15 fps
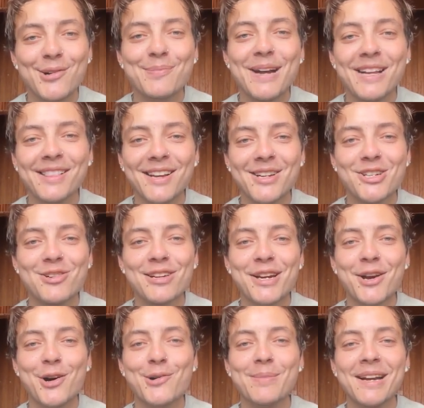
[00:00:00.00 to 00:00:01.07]
my
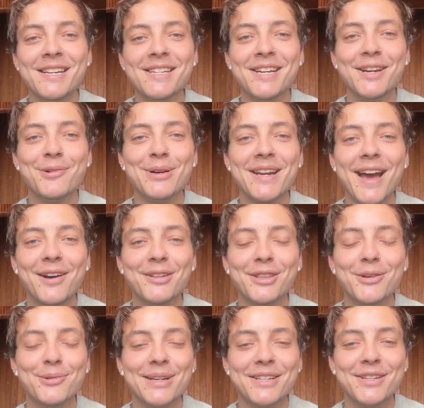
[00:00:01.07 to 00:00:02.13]
luxury home idea went
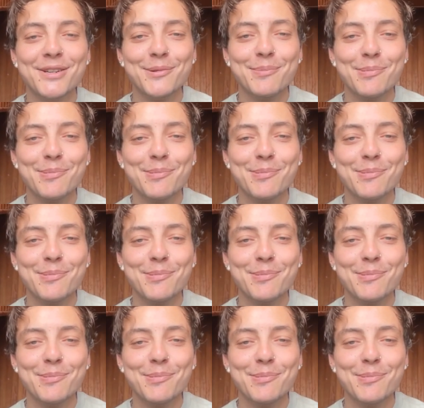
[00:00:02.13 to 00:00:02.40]
out the window